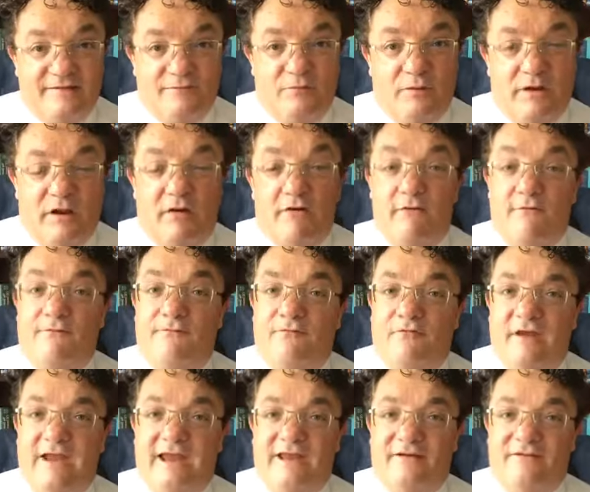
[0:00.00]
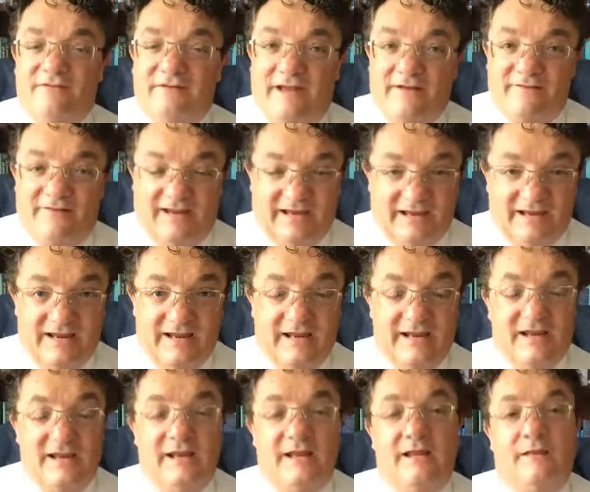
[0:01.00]
If we are afraid of giving,
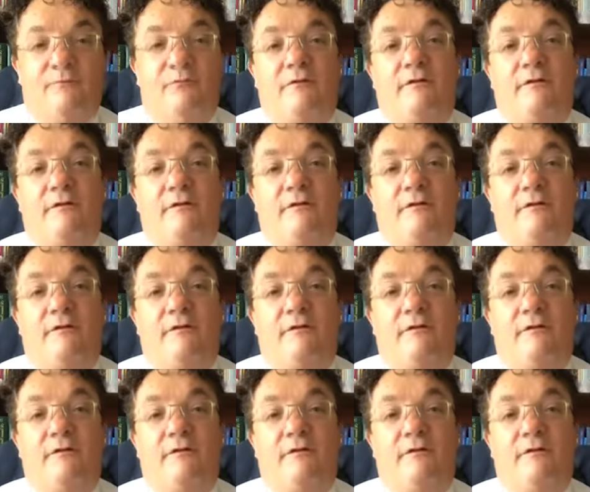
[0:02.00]
if